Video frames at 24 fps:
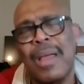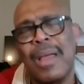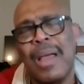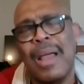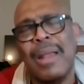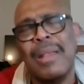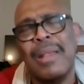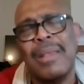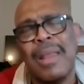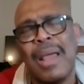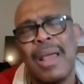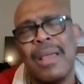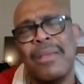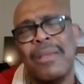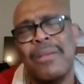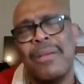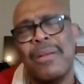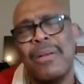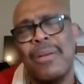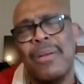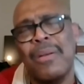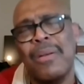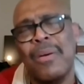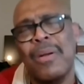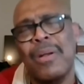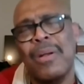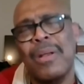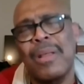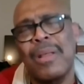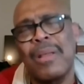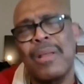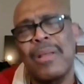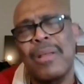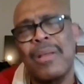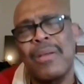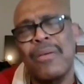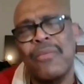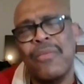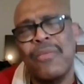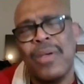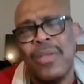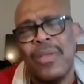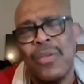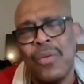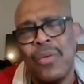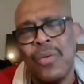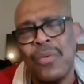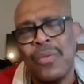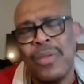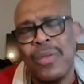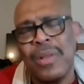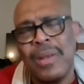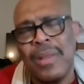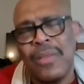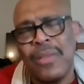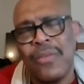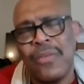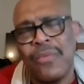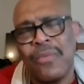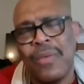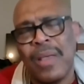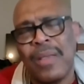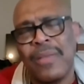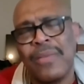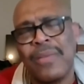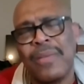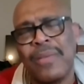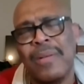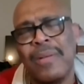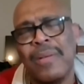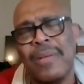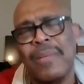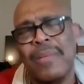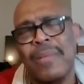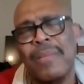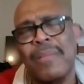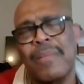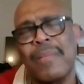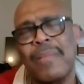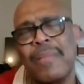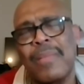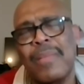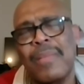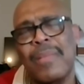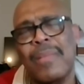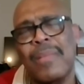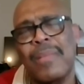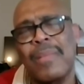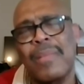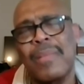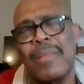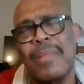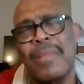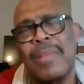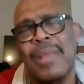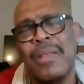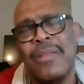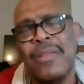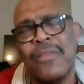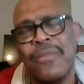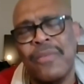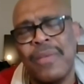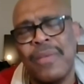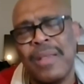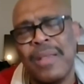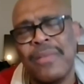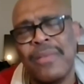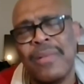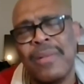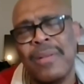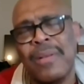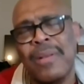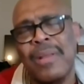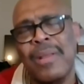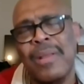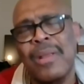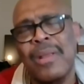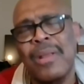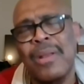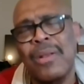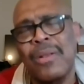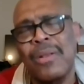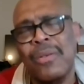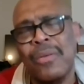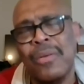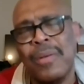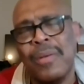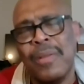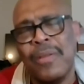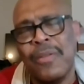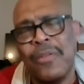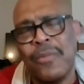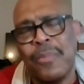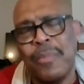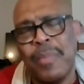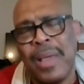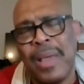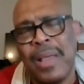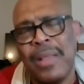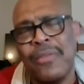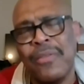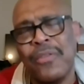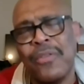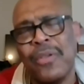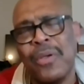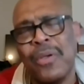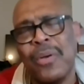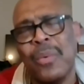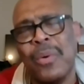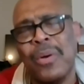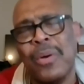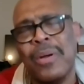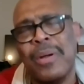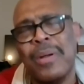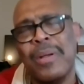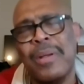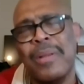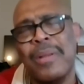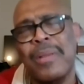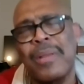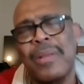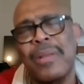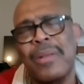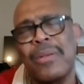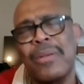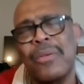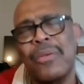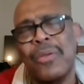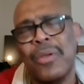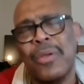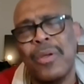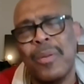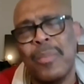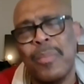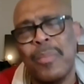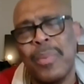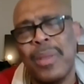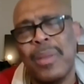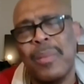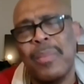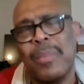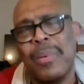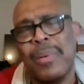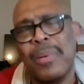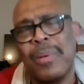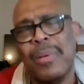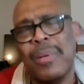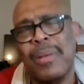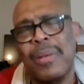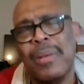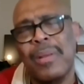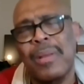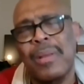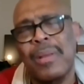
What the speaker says: I thank you, Lord, for using this vessel to dispense your word to your people.